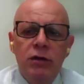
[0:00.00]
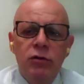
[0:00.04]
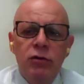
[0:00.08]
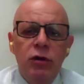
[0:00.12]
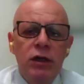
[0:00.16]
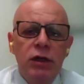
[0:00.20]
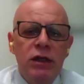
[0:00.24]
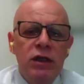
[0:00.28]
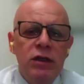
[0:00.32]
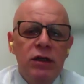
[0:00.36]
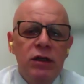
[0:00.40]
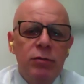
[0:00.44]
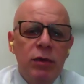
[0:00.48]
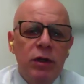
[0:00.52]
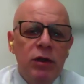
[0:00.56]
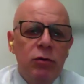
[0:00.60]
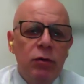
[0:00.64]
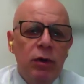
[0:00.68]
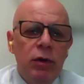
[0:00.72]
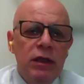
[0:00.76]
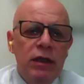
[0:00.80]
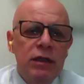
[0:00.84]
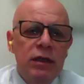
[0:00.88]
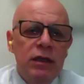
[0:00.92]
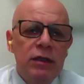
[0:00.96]
treaties
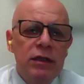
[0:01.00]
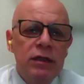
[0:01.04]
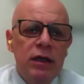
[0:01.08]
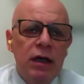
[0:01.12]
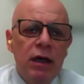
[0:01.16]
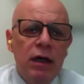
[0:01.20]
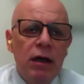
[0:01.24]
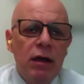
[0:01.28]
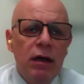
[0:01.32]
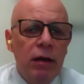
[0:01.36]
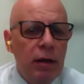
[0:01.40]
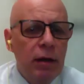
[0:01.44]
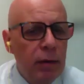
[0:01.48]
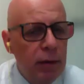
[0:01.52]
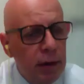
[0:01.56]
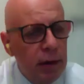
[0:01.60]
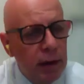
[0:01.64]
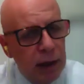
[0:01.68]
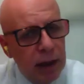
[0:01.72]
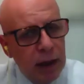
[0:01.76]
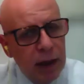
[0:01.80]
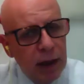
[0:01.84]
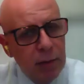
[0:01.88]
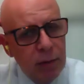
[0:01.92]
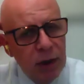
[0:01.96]

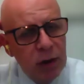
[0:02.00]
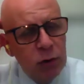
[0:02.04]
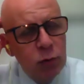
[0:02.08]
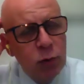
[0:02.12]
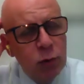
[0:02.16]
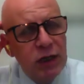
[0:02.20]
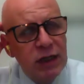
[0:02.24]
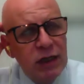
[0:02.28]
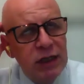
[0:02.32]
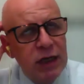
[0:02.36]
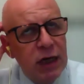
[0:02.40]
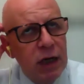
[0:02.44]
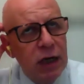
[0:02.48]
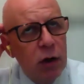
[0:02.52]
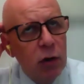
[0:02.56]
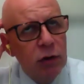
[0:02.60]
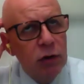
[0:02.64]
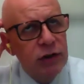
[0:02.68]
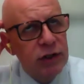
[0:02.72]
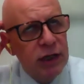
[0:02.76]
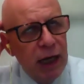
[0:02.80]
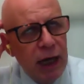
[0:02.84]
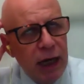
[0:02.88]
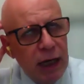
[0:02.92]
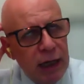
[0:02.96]
between single
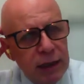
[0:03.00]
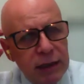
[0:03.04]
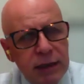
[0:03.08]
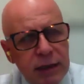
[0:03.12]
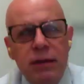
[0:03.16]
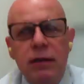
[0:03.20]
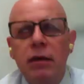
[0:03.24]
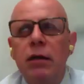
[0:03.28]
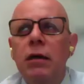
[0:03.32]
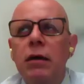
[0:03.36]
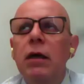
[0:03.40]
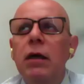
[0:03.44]
states.